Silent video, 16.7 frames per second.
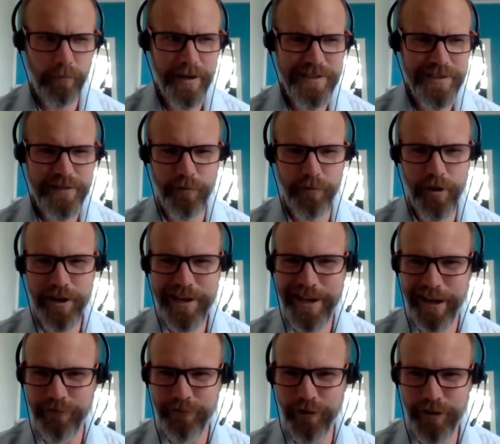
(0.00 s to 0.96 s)
our ways of
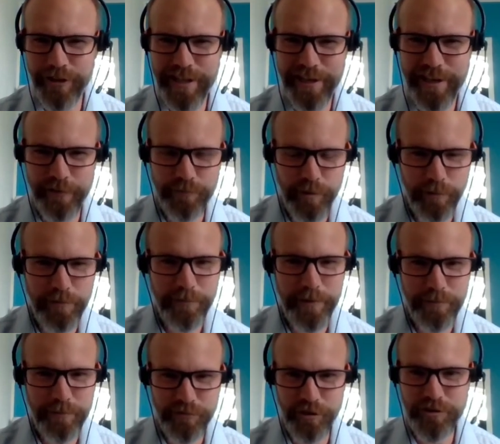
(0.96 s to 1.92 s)
working, ironically, have
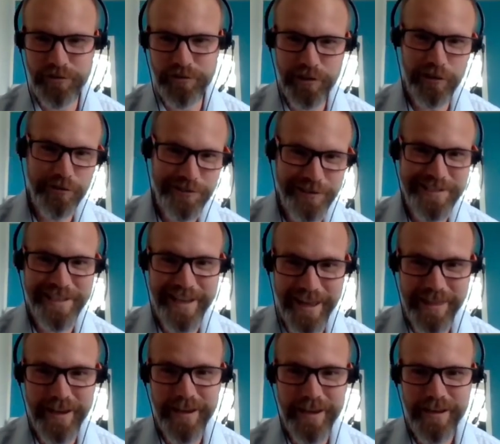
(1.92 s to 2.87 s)
probably brought us closer
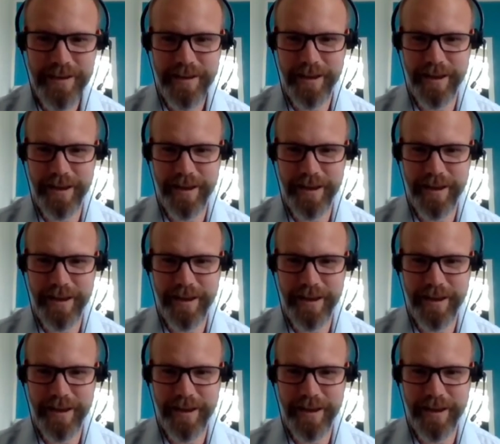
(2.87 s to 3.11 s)
together.